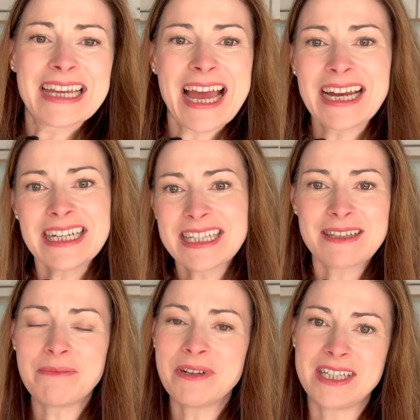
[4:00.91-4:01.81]
can
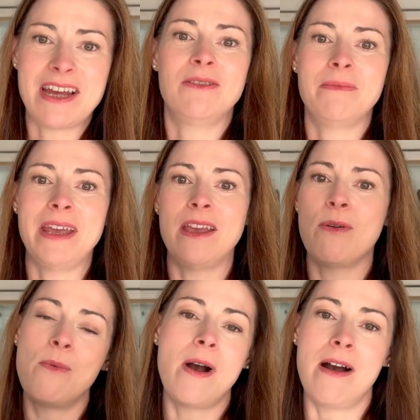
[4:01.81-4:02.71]
someone tell me
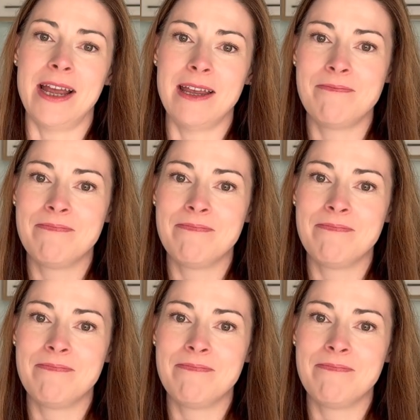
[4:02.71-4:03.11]
why?